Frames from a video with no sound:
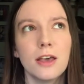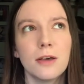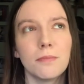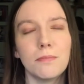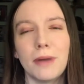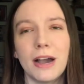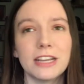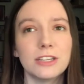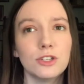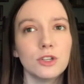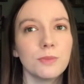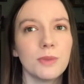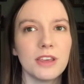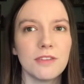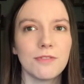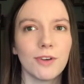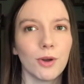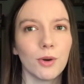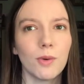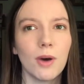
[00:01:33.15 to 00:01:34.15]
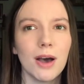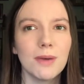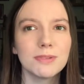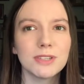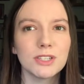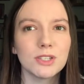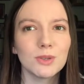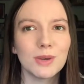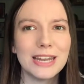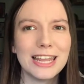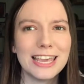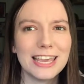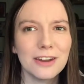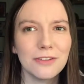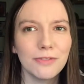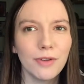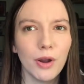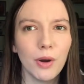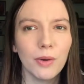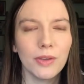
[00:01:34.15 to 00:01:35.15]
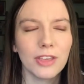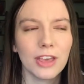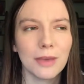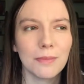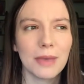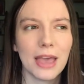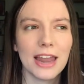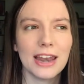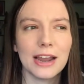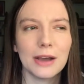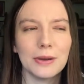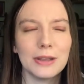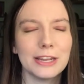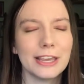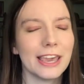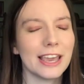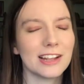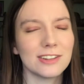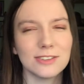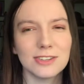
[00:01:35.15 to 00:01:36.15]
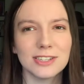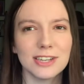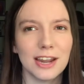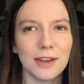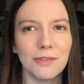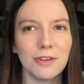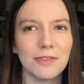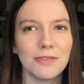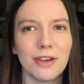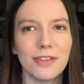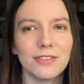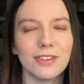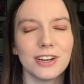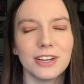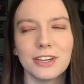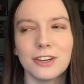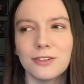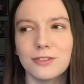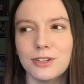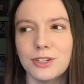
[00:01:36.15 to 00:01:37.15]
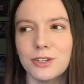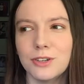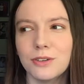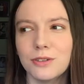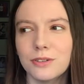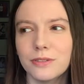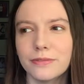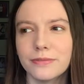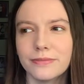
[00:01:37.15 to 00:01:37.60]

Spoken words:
buy too many photo ops, so I didn't get a photo with him, and now he cancels at every event that I go to.